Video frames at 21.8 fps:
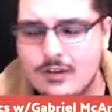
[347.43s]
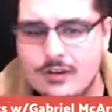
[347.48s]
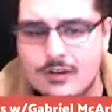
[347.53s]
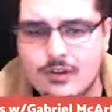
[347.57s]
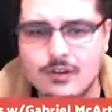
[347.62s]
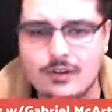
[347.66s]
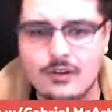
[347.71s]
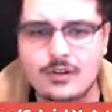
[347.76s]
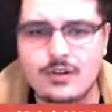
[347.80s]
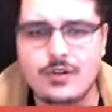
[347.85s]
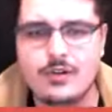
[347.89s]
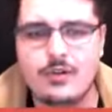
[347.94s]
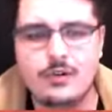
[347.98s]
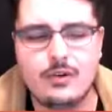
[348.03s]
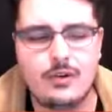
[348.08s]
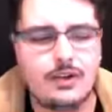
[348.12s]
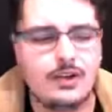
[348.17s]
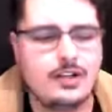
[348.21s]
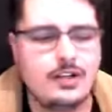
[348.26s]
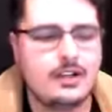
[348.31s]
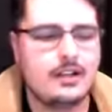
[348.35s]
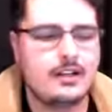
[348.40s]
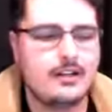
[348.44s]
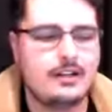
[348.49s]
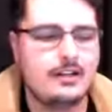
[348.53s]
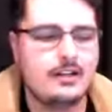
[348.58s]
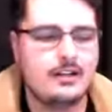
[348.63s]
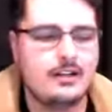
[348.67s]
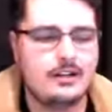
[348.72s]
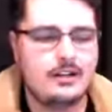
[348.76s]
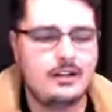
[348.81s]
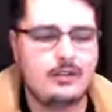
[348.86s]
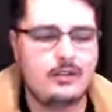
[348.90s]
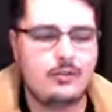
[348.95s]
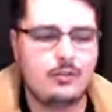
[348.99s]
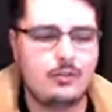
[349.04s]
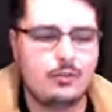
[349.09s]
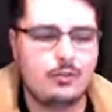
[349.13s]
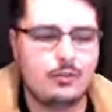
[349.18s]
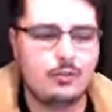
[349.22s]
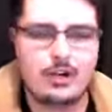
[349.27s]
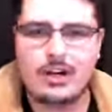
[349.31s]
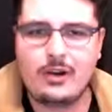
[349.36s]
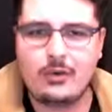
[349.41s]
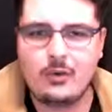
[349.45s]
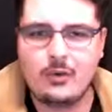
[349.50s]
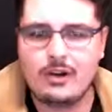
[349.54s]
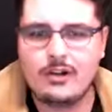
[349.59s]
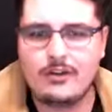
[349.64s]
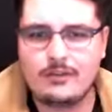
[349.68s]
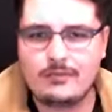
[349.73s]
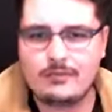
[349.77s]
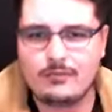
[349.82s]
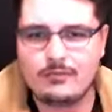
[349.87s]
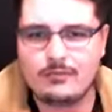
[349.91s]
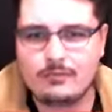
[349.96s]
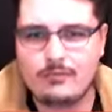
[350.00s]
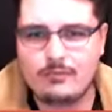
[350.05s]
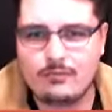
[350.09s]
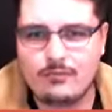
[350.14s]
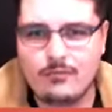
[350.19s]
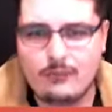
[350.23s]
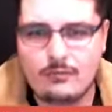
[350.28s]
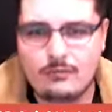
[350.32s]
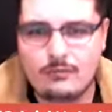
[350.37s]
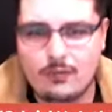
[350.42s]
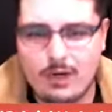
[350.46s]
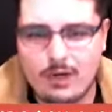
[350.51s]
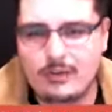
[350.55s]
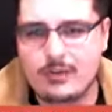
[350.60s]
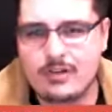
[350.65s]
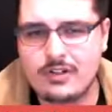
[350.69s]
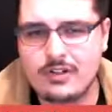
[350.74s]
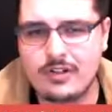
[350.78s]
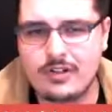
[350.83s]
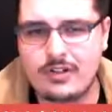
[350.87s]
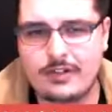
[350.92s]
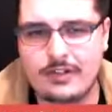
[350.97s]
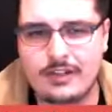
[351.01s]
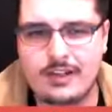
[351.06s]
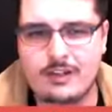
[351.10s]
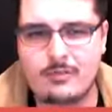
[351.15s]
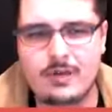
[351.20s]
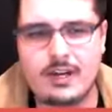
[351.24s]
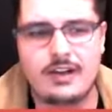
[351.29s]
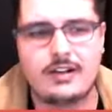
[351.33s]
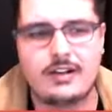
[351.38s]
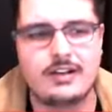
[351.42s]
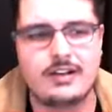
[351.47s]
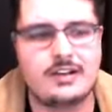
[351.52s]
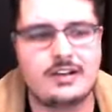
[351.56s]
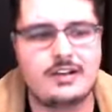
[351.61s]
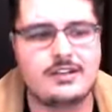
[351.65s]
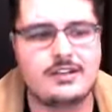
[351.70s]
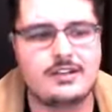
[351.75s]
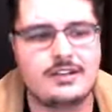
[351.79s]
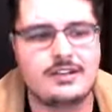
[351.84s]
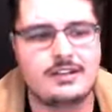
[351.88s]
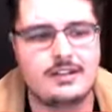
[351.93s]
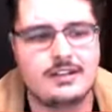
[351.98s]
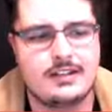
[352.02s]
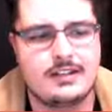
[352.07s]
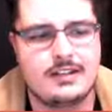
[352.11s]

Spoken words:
So what I want you to think about is,